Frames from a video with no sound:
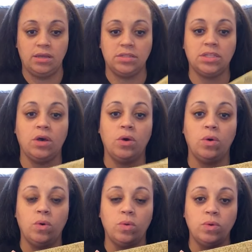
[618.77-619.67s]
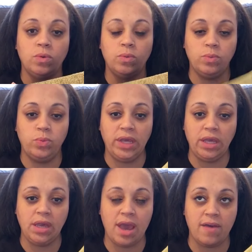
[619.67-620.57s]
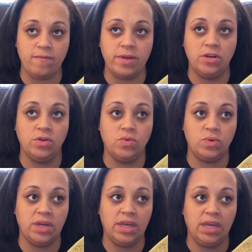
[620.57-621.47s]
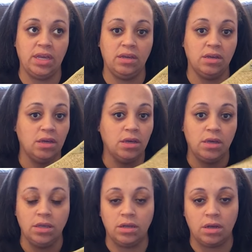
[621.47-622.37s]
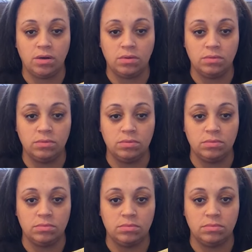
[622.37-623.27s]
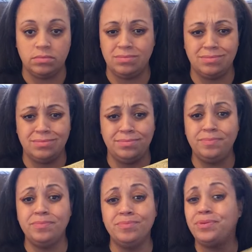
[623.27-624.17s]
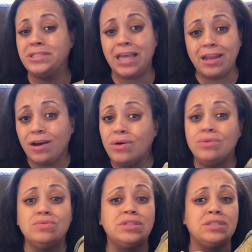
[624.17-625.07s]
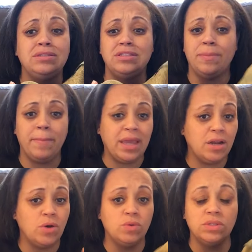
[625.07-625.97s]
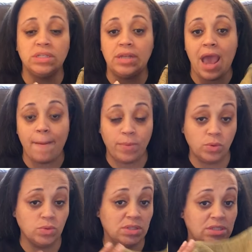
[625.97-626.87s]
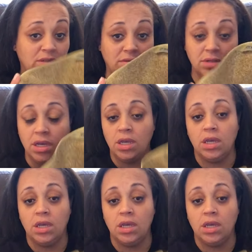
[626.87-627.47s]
So we have been doing, you know, potatoes and tomatoes and apples and